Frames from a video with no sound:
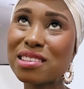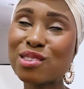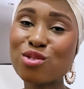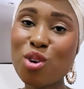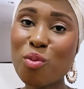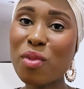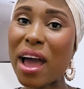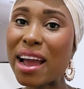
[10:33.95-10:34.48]

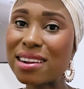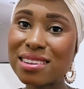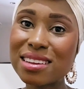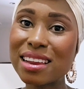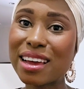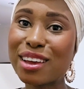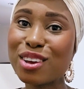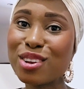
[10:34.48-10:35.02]
Stop acting
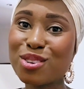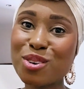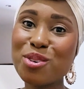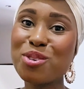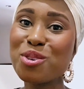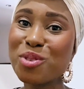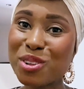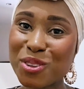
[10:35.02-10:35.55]
like you don't
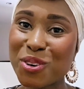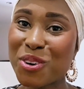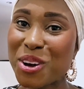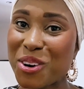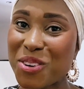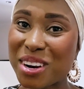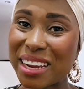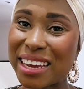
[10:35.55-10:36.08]
know what's
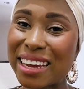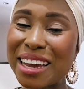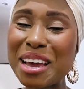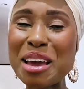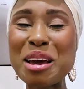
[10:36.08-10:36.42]
going on here.